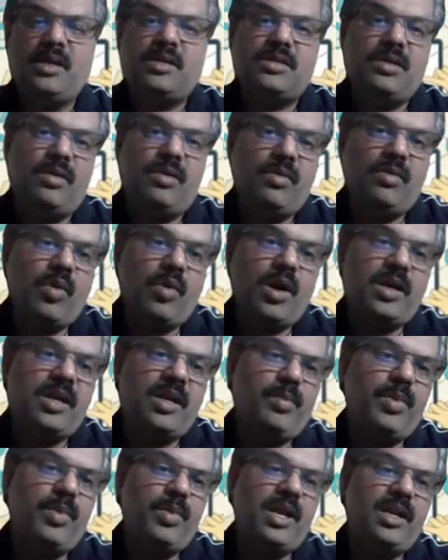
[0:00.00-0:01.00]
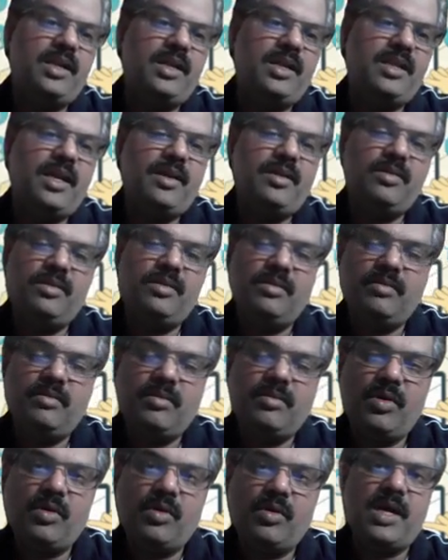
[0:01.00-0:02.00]
So what typically they do,
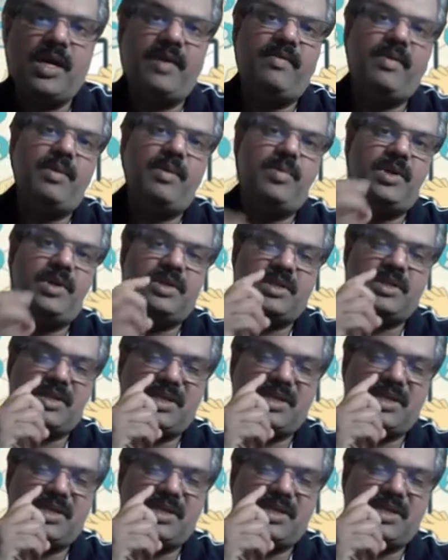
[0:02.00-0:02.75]
no-code developers